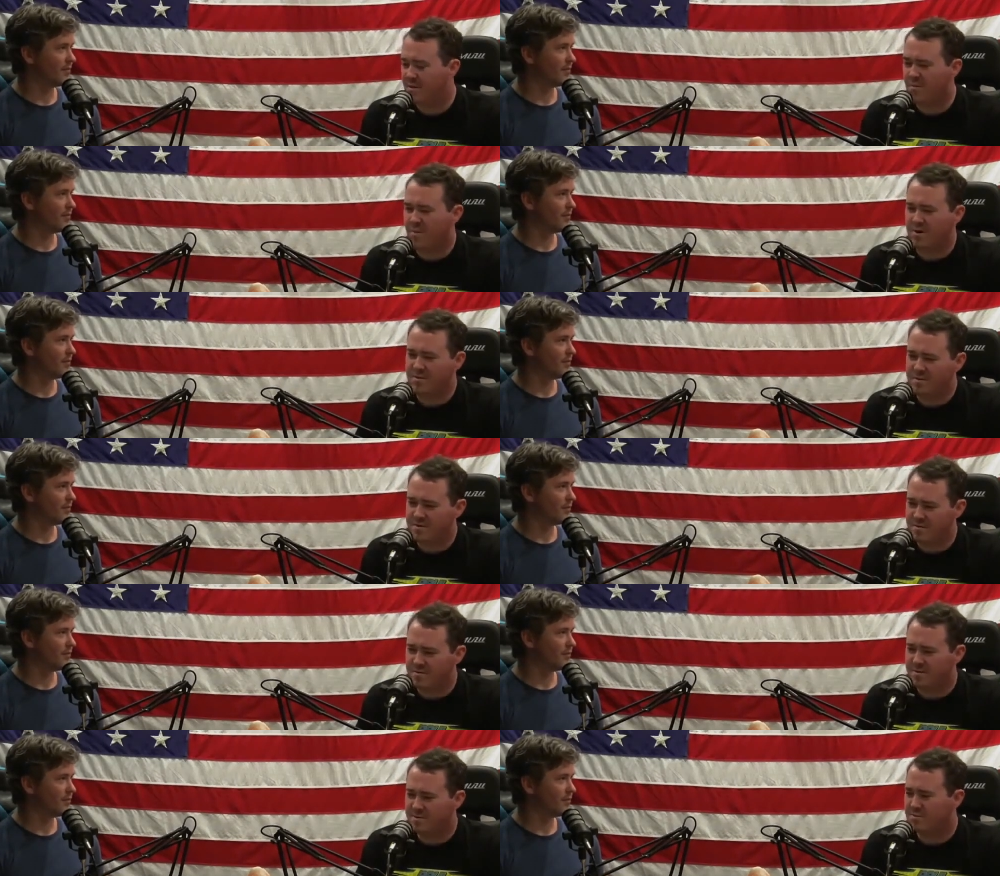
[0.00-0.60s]
Speaker 1: one
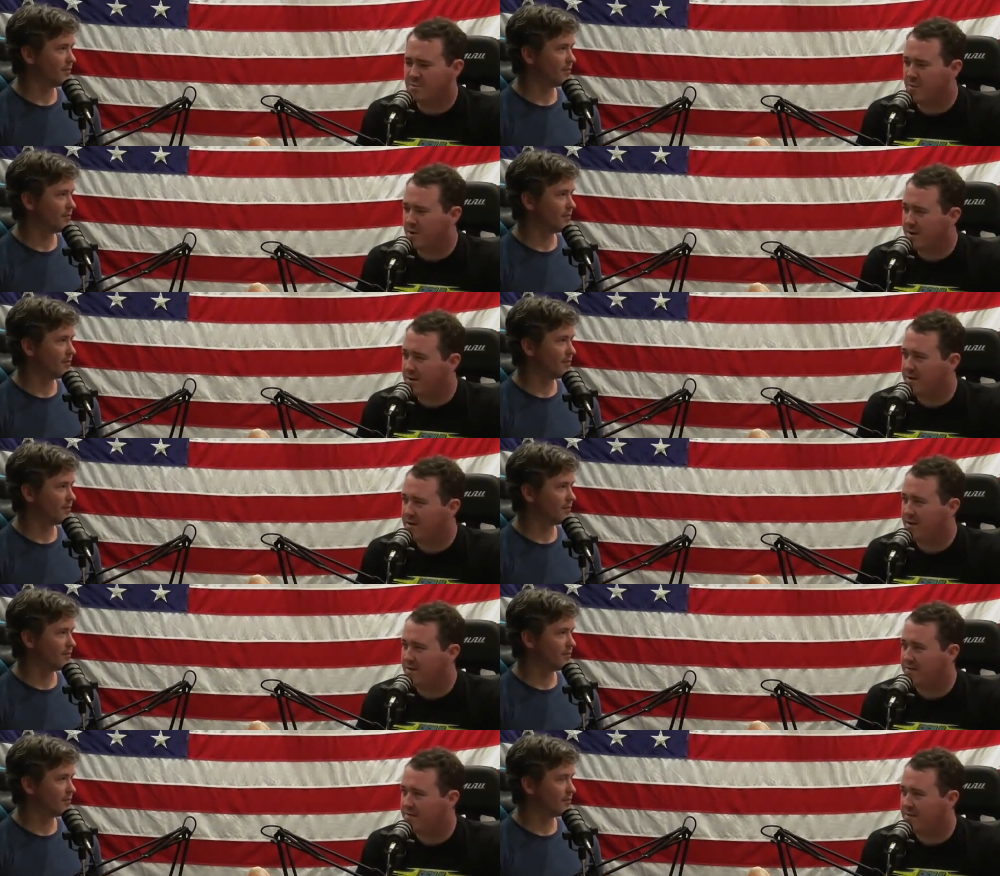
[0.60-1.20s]
dude that's weird
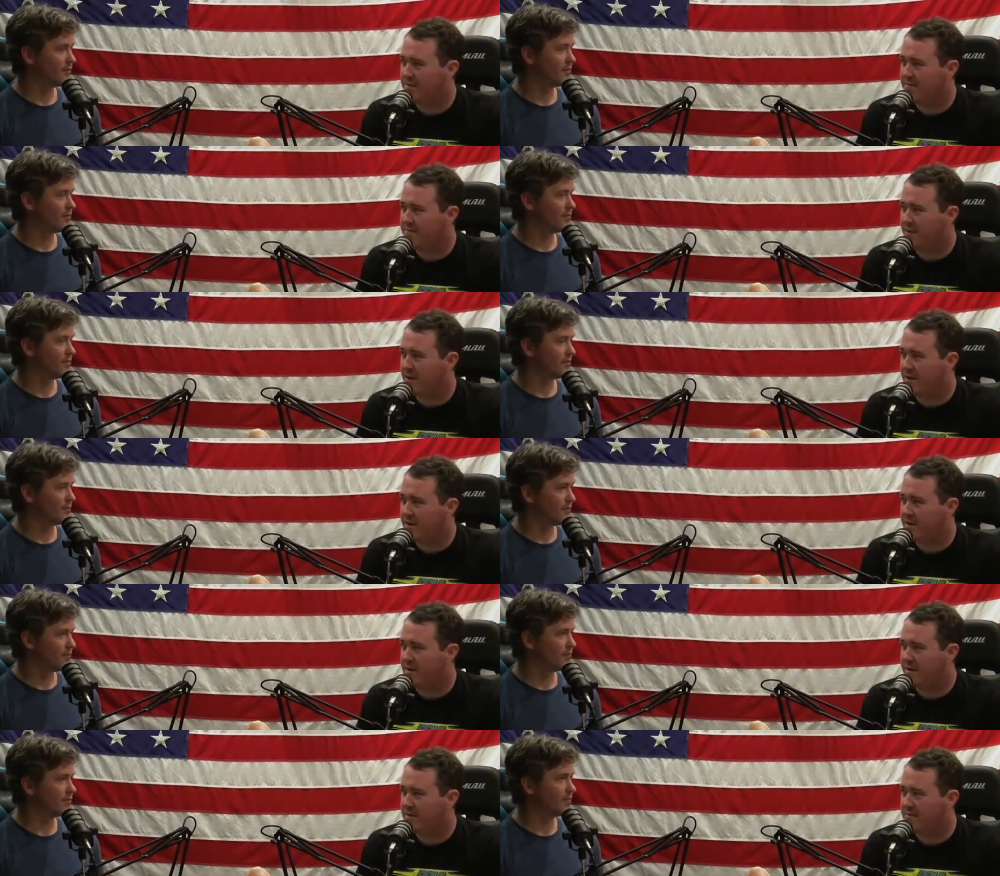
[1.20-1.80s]
enough to
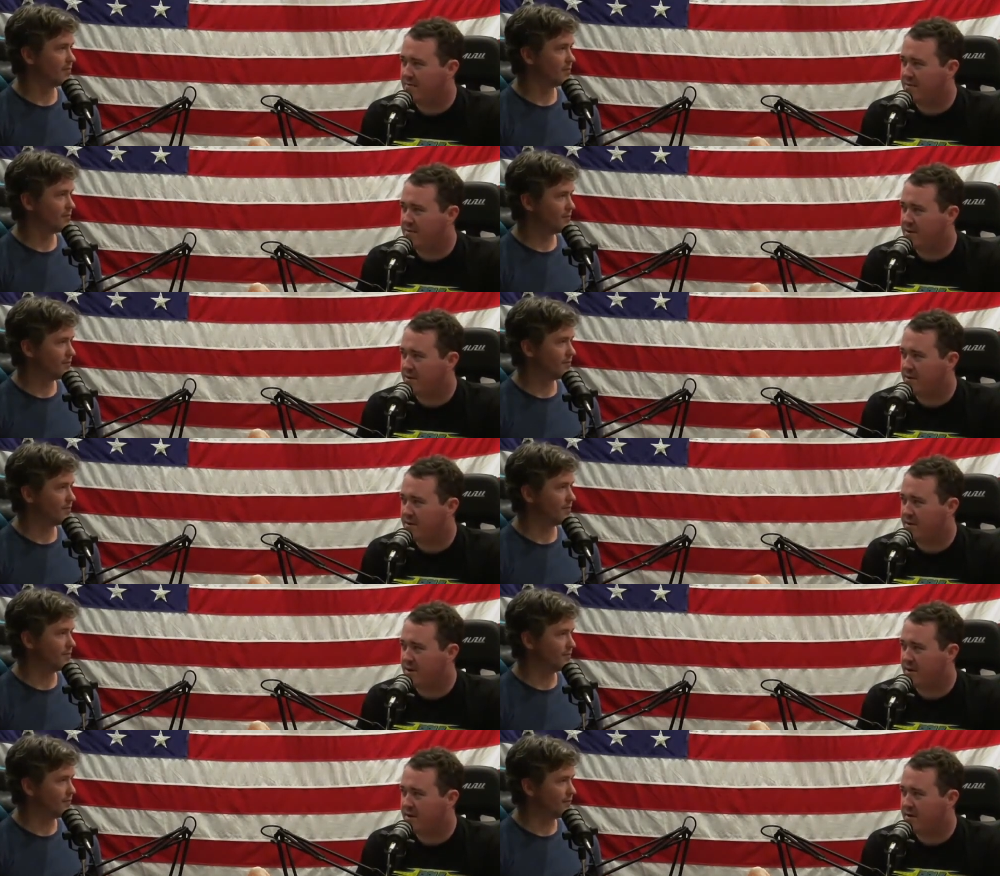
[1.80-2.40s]
fuck like a
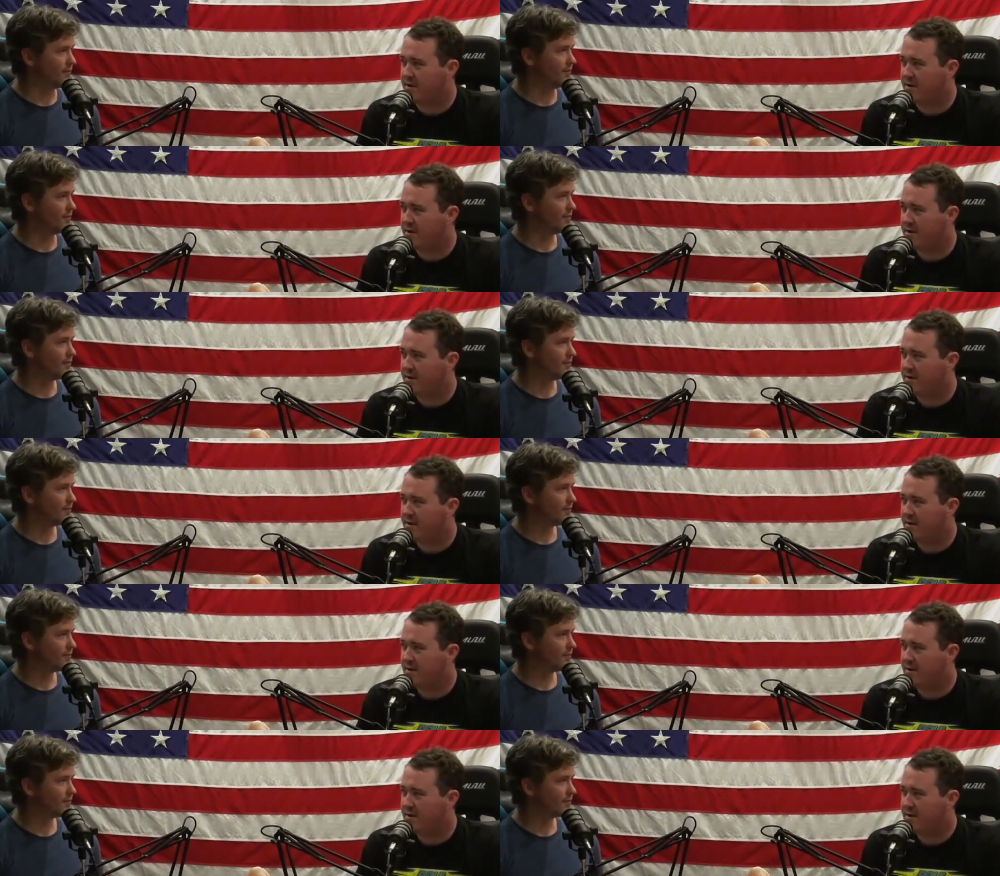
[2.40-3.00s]
retarded mm-hmm. lady,
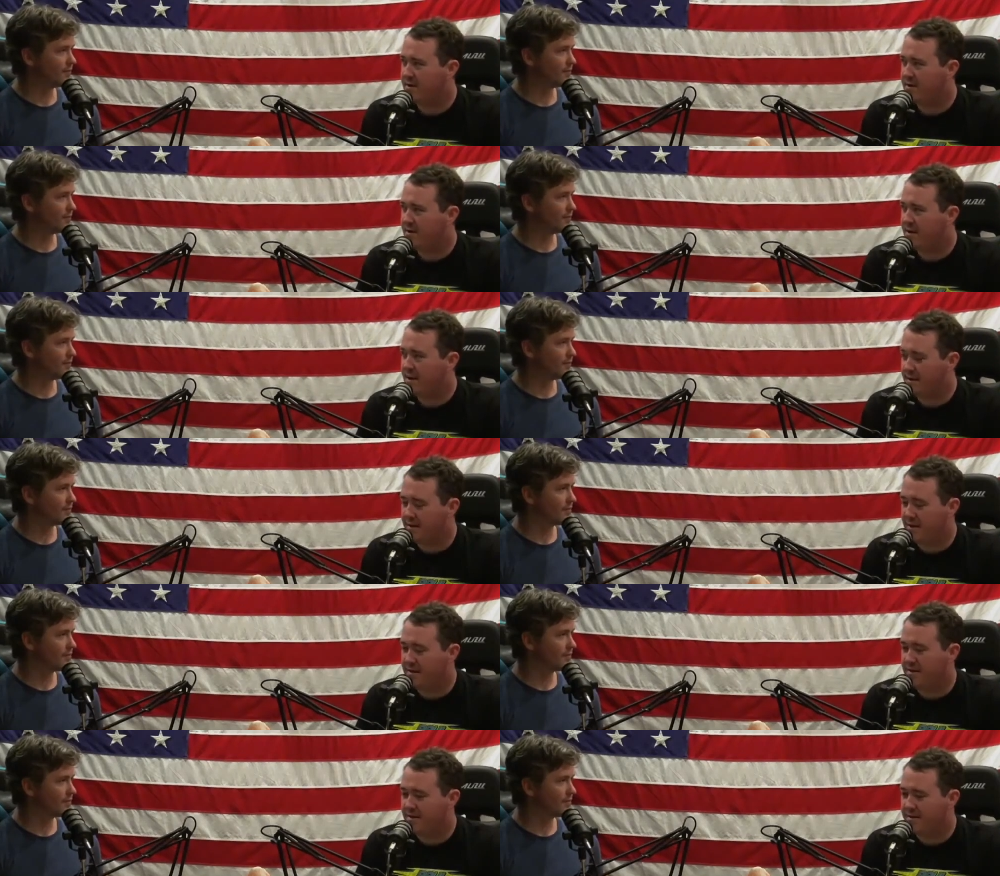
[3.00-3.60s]

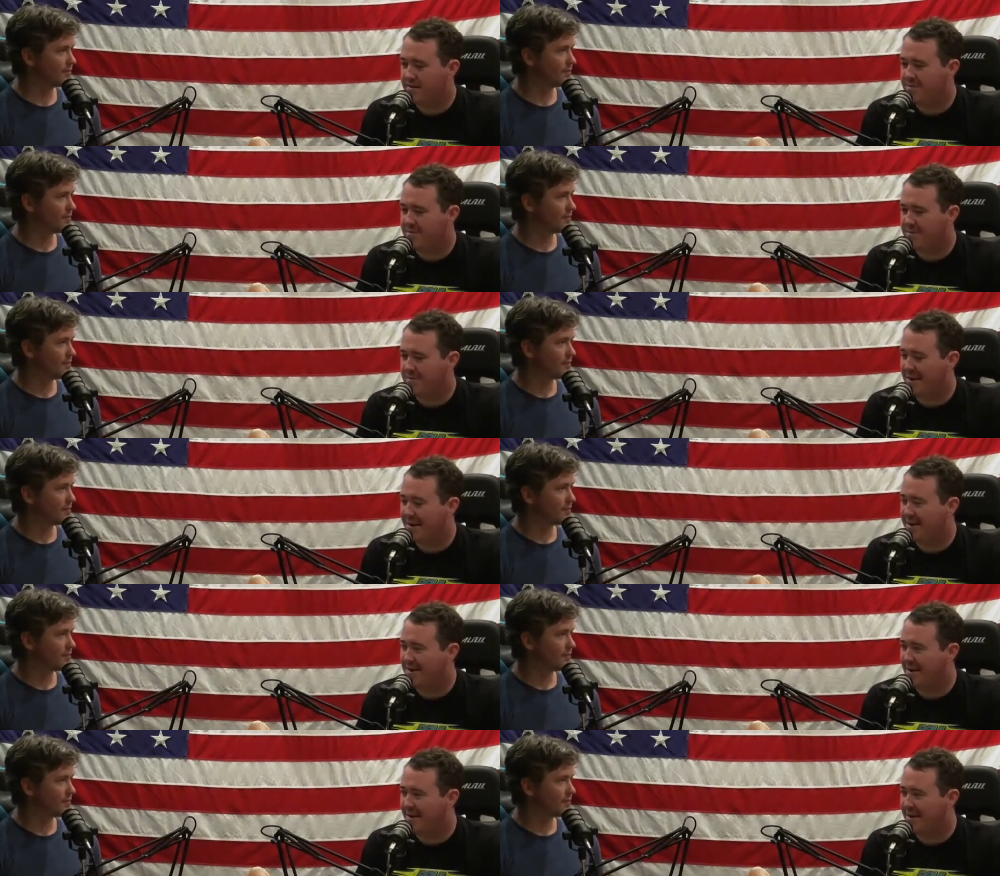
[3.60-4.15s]
and let her take